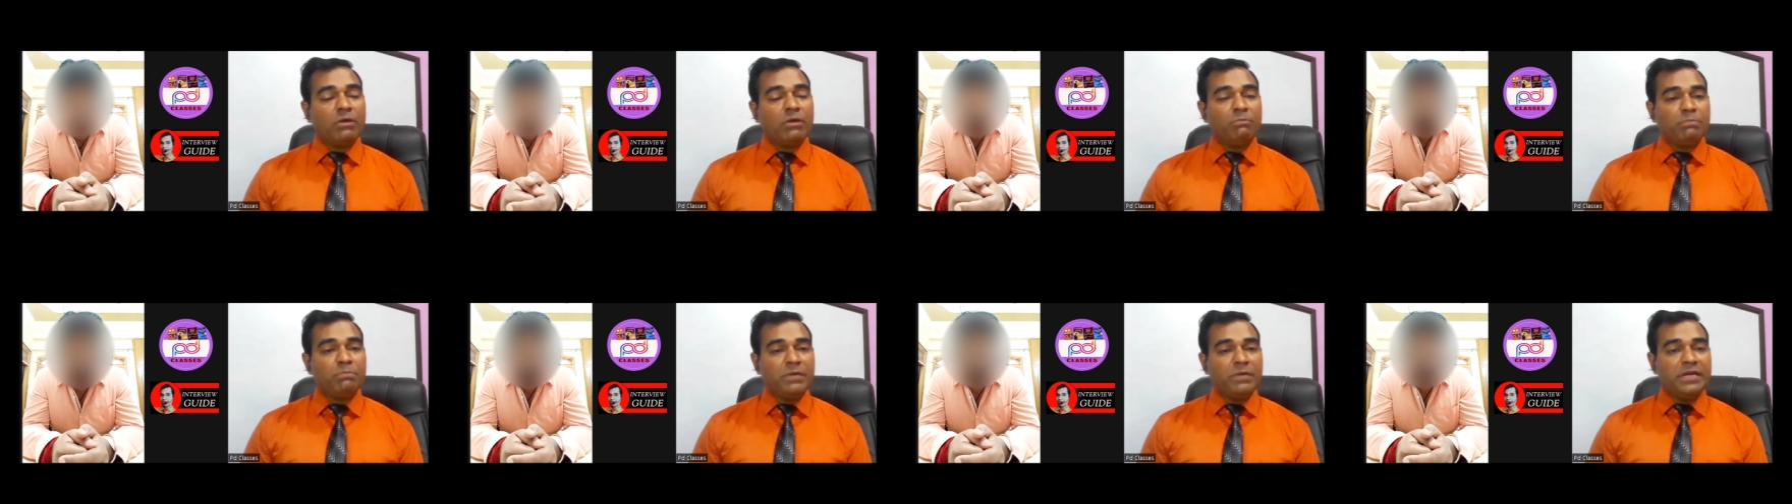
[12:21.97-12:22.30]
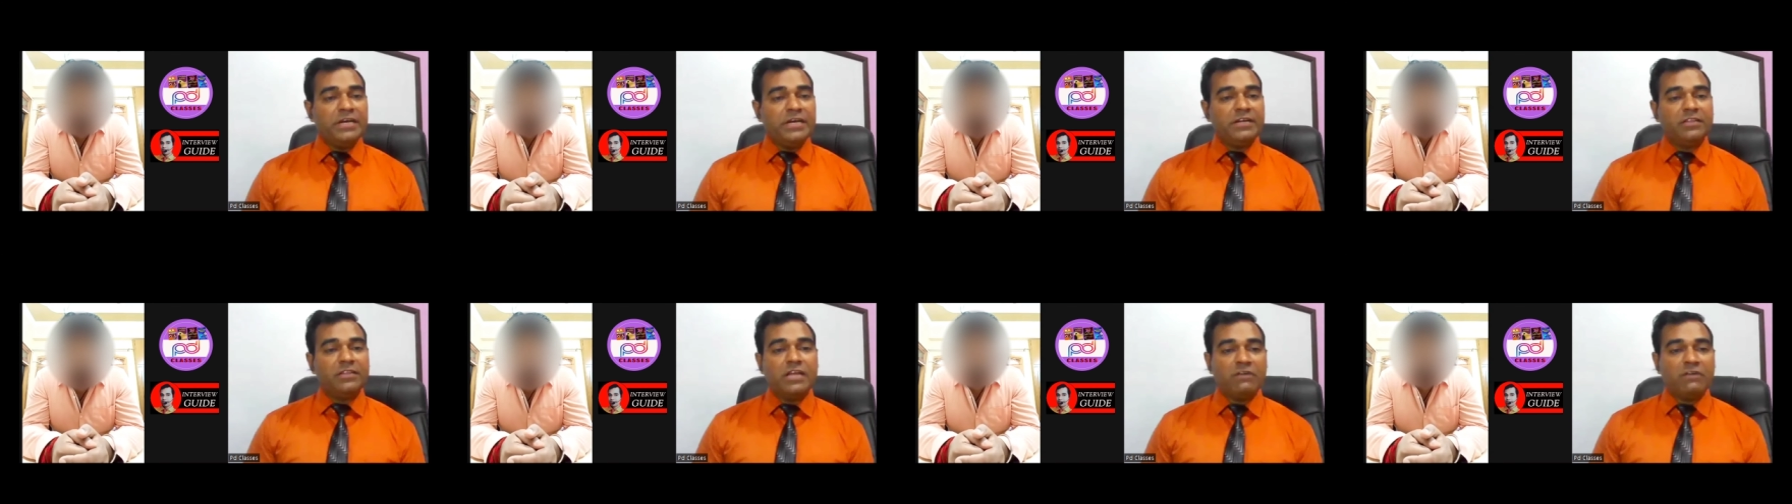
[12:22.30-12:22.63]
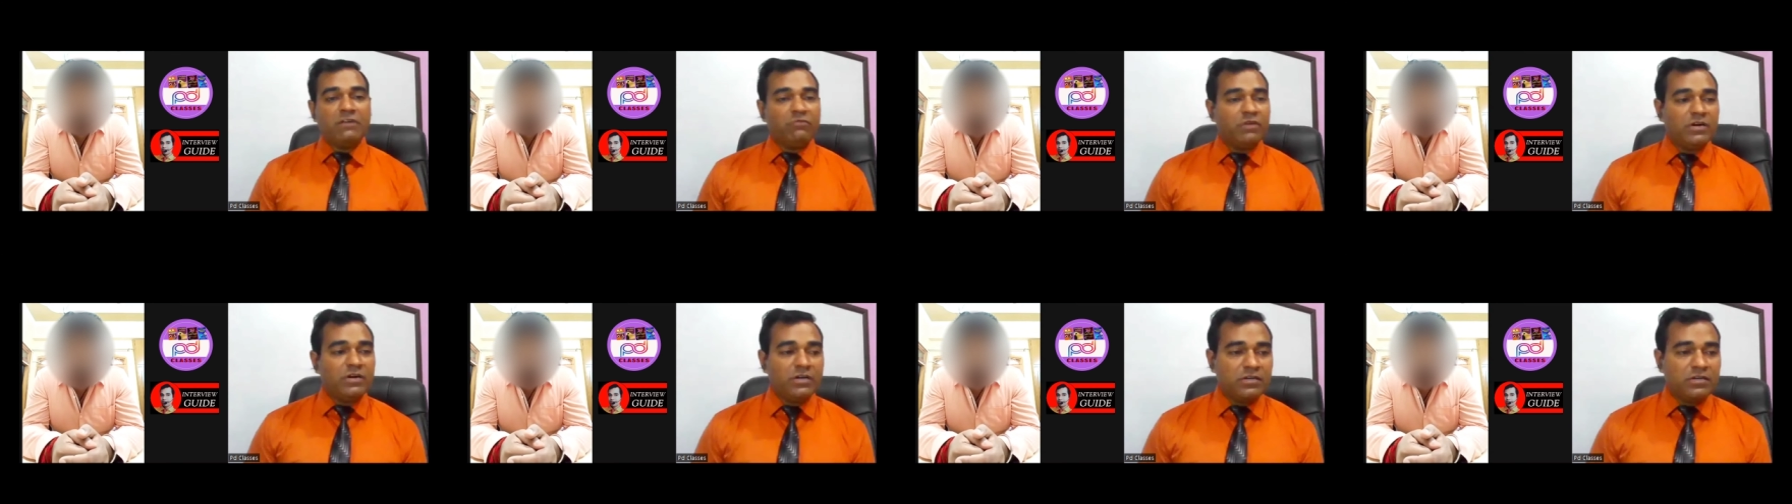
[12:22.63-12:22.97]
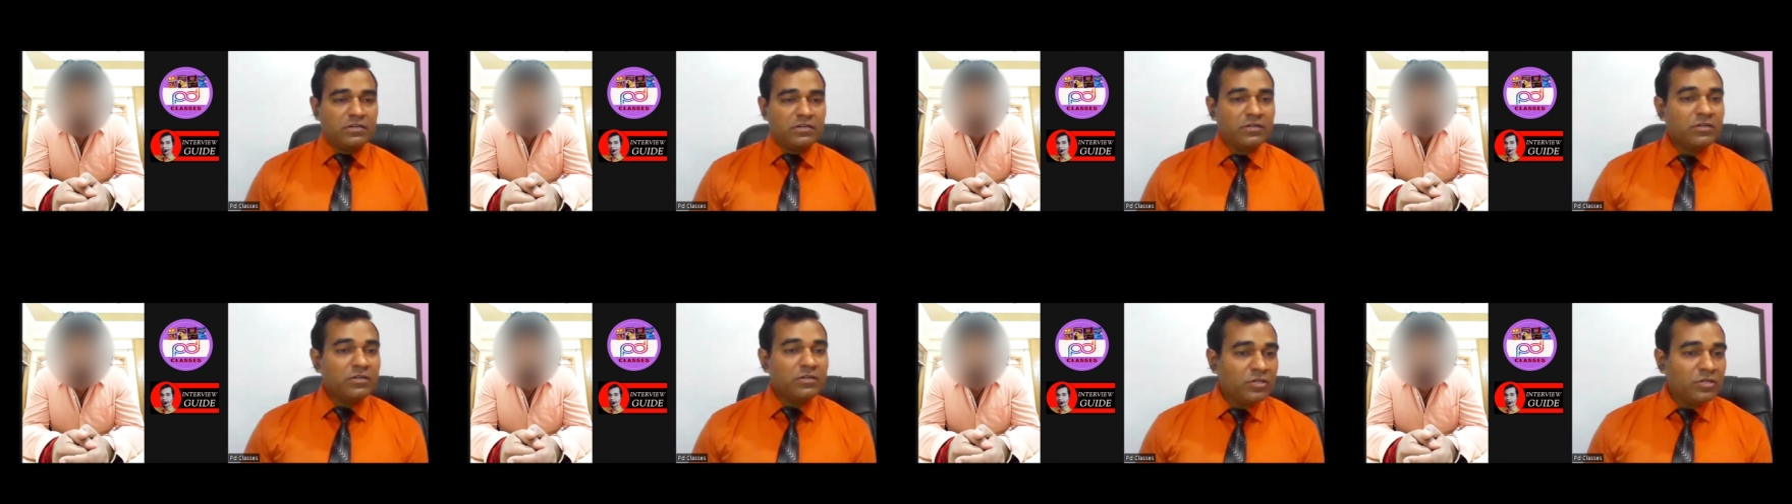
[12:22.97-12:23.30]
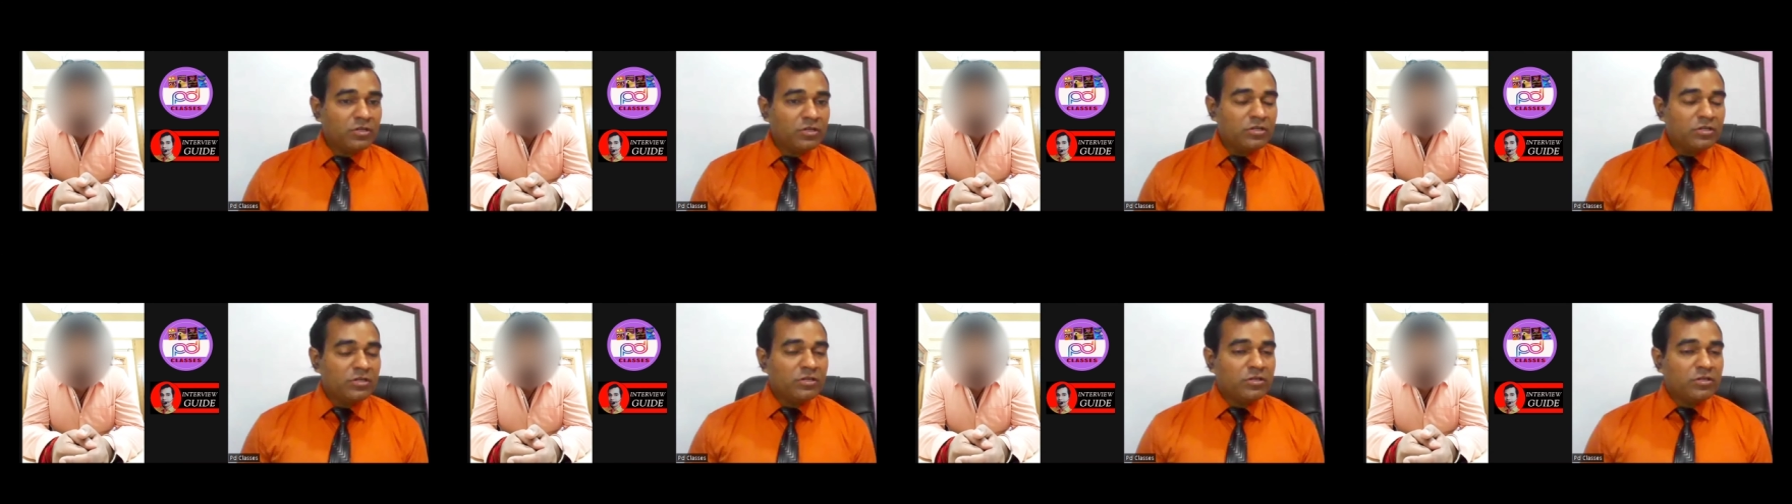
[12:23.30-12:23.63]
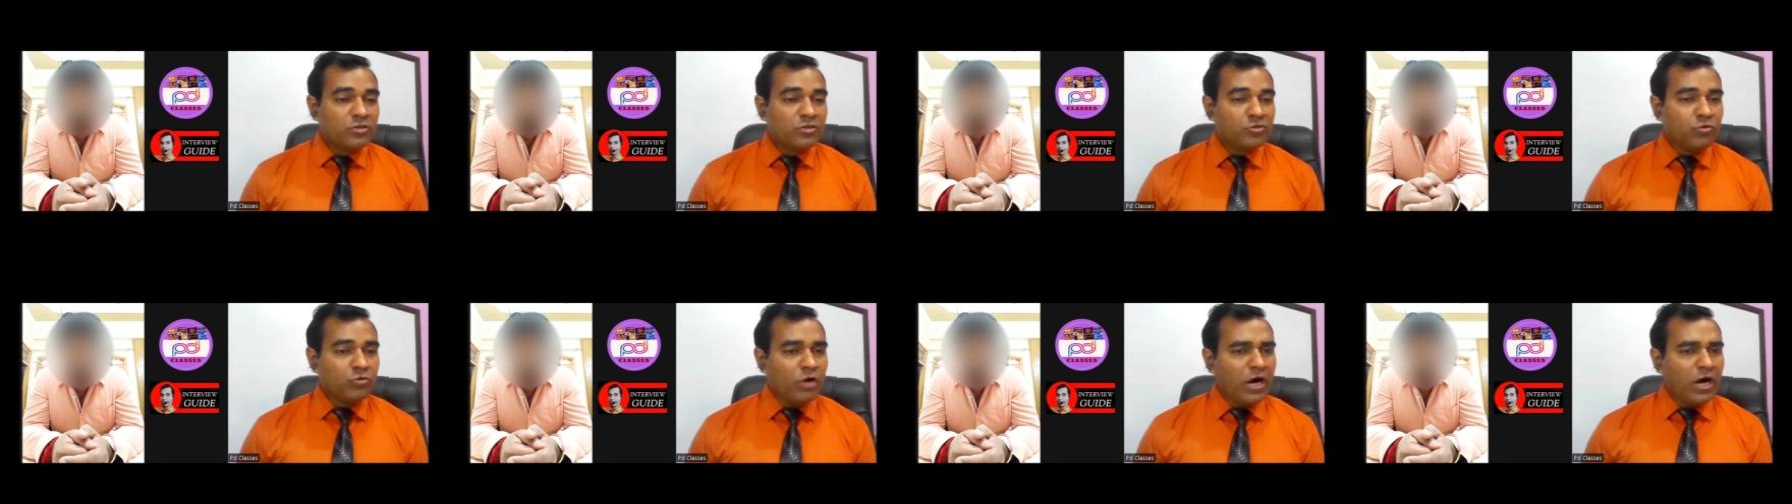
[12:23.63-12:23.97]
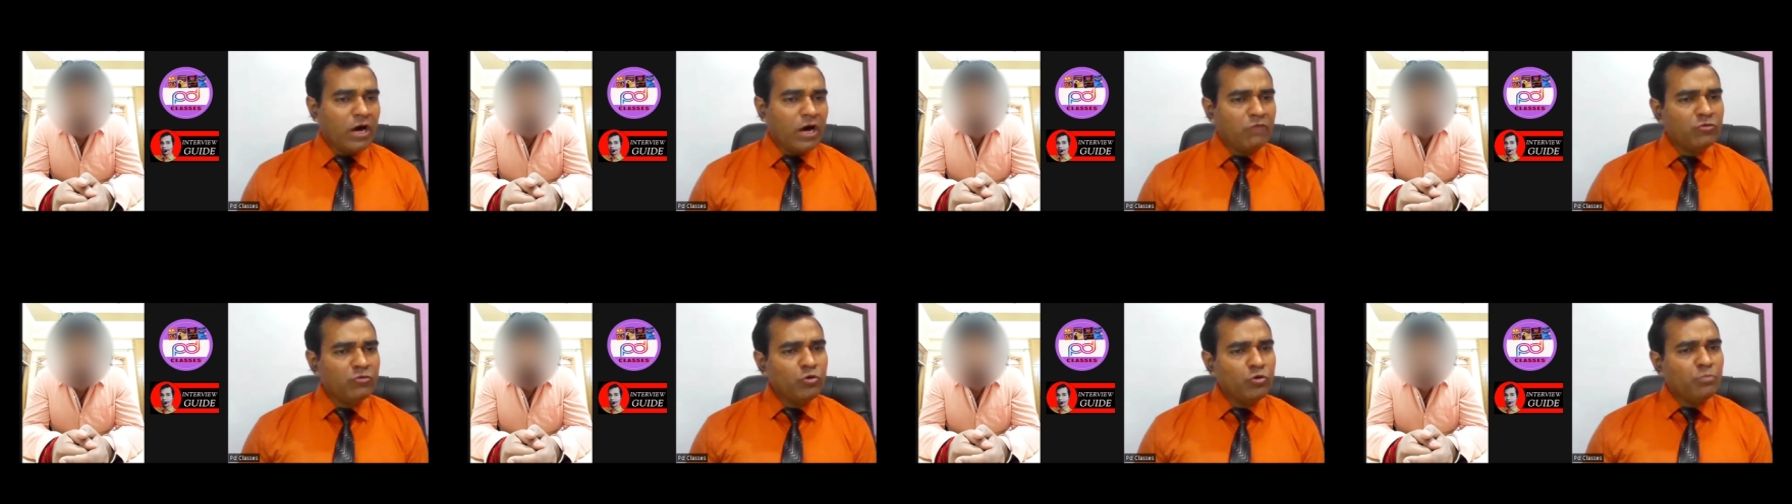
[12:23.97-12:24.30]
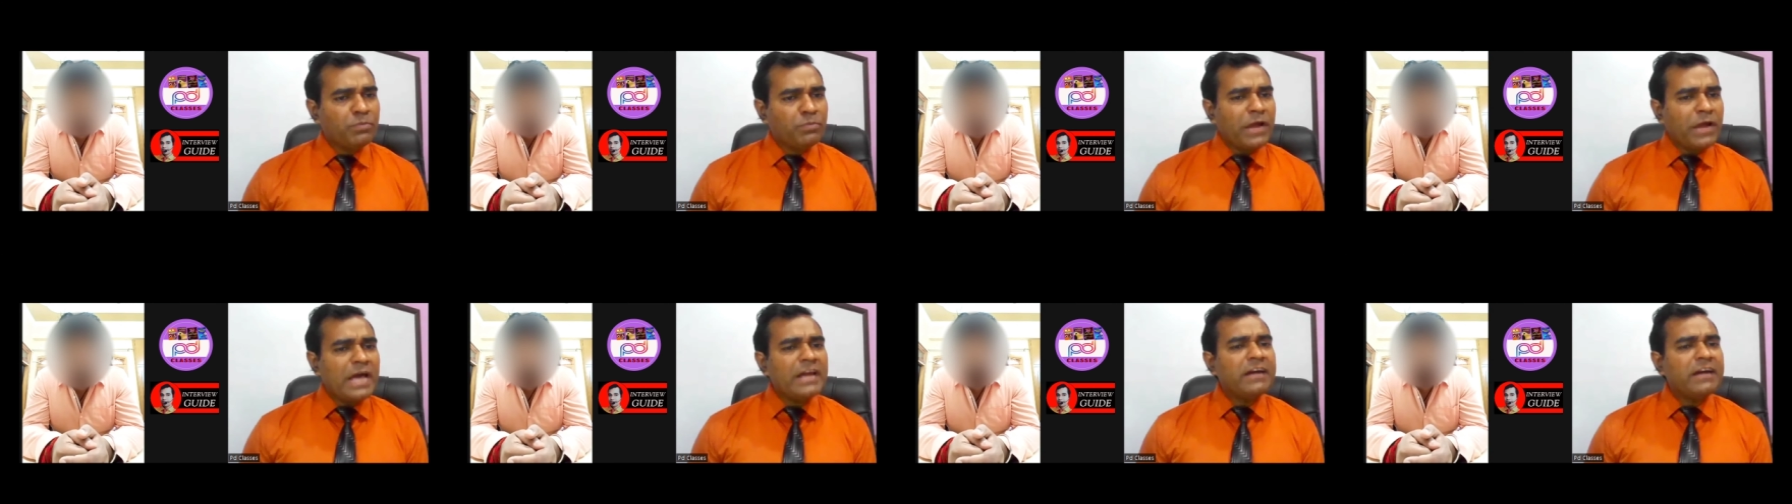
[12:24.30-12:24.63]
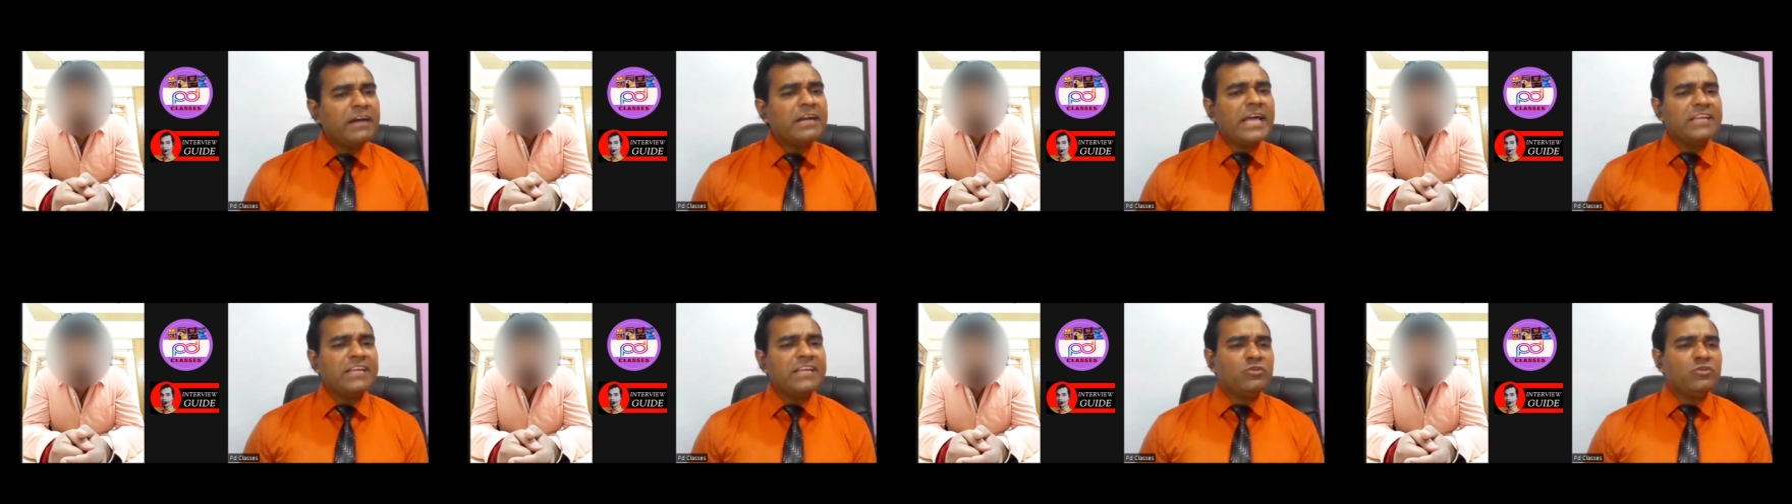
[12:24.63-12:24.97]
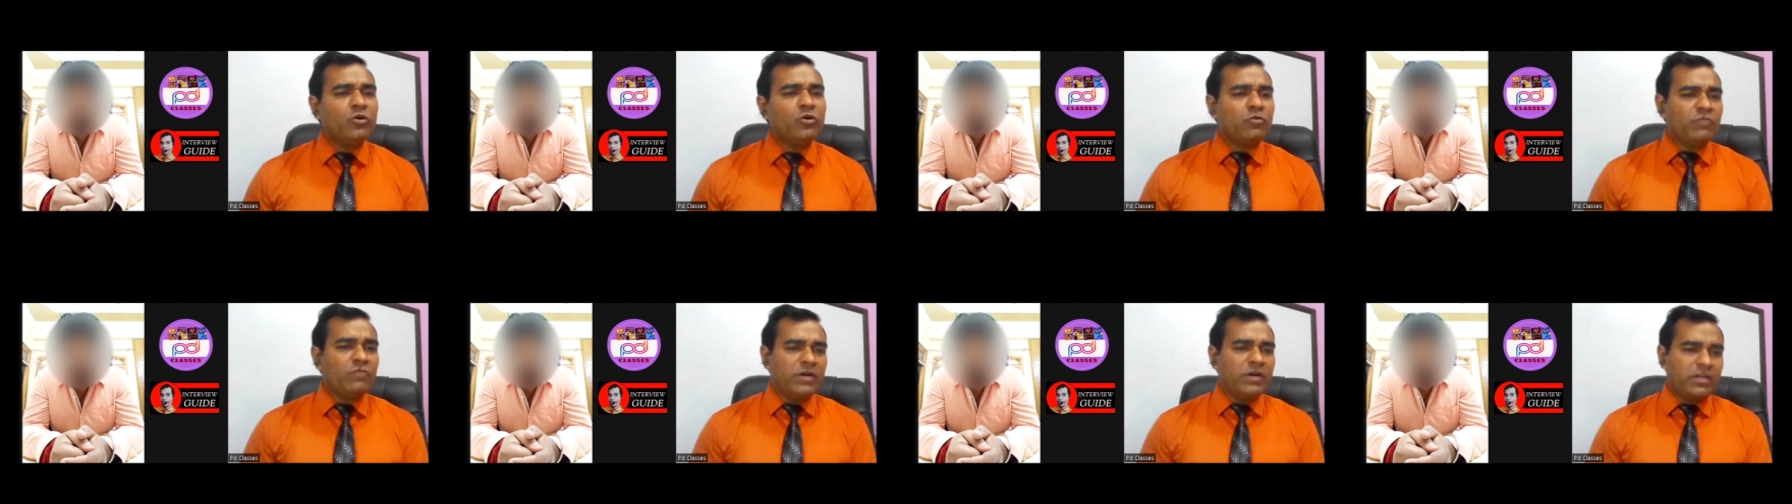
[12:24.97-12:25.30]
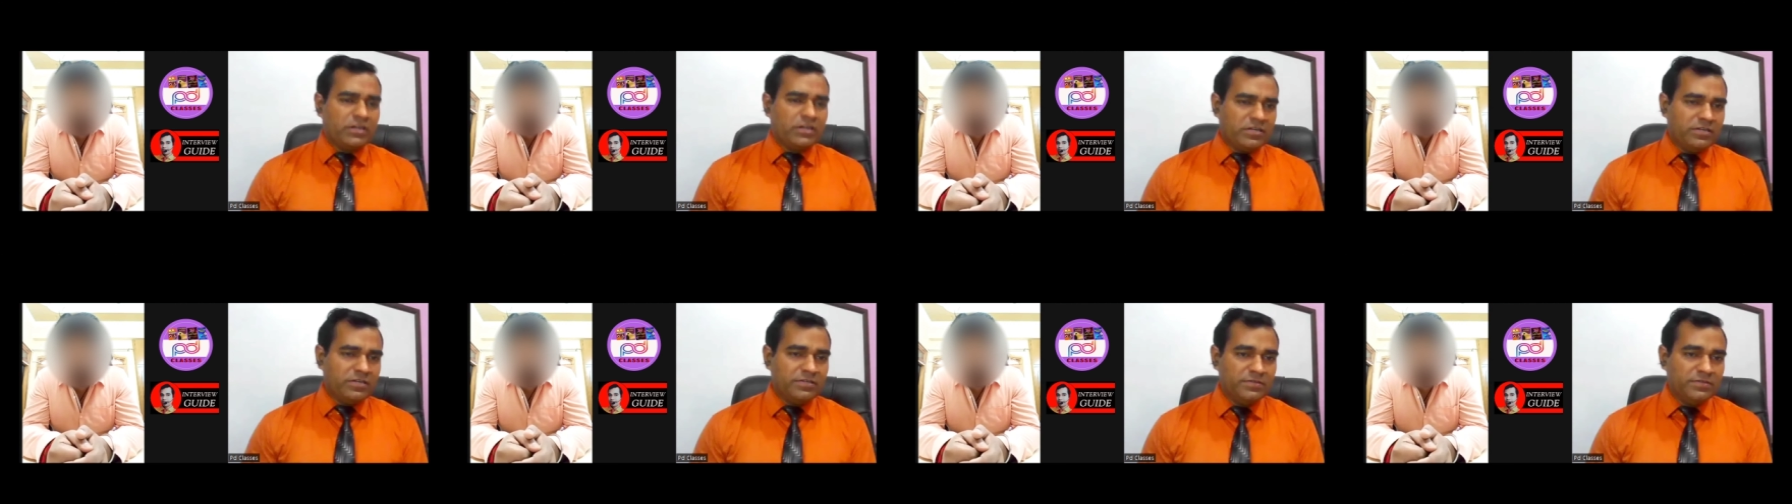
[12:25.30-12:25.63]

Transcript: complete the work. So how you prioritize your work?